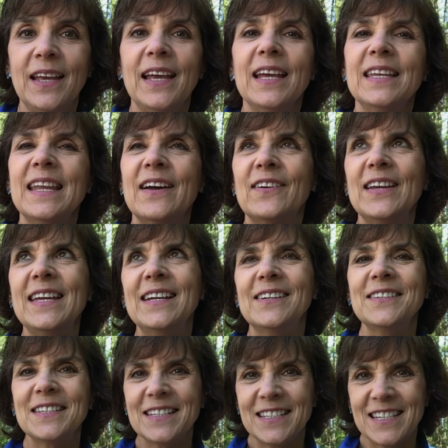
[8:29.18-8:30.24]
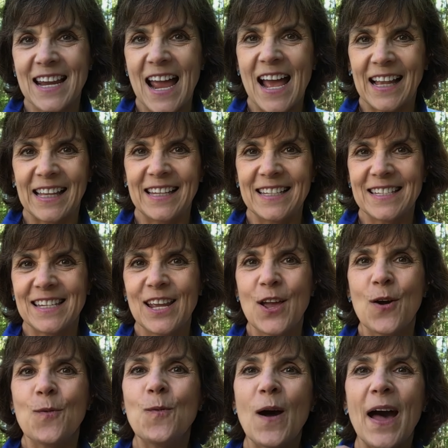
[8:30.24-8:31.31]
Now here's a challenge.
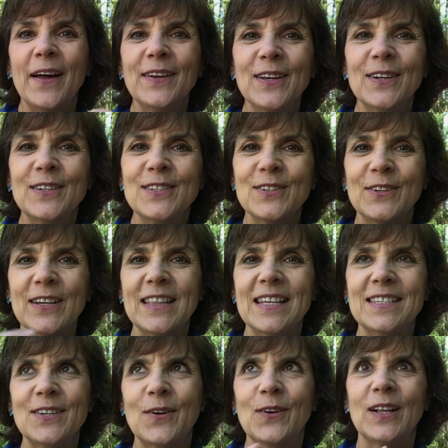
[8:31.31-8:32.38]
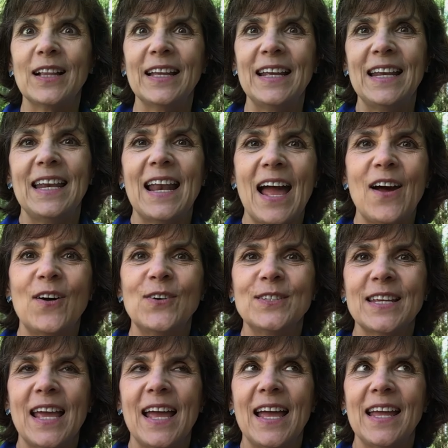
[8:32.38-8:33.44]
While you're doing this whole cleaning
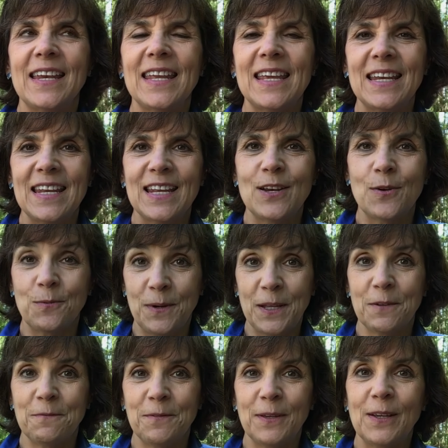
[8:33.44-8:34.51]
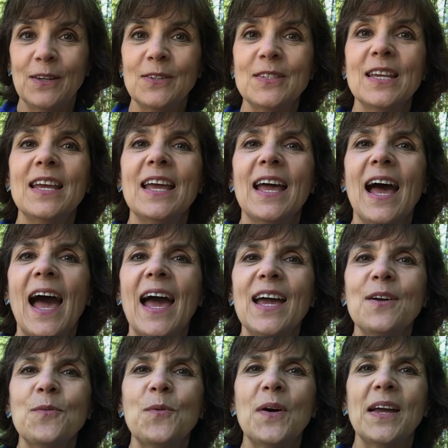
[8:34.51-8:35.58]
out and eating real foods,
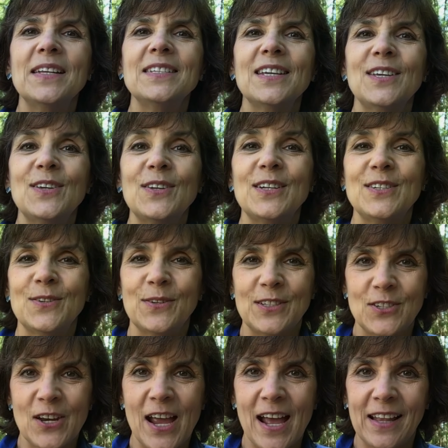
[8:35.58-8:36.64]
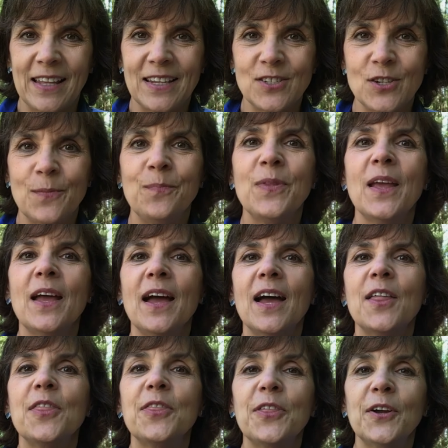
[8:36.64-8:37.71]
I want you to do a challenge.
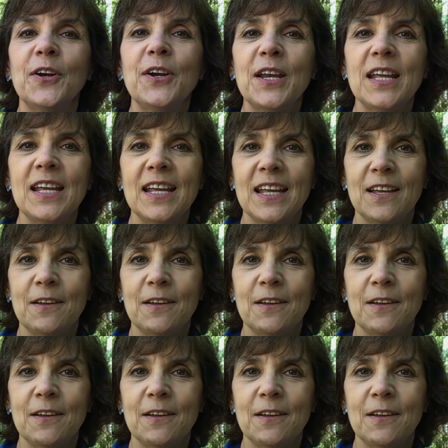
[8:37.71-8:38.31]
30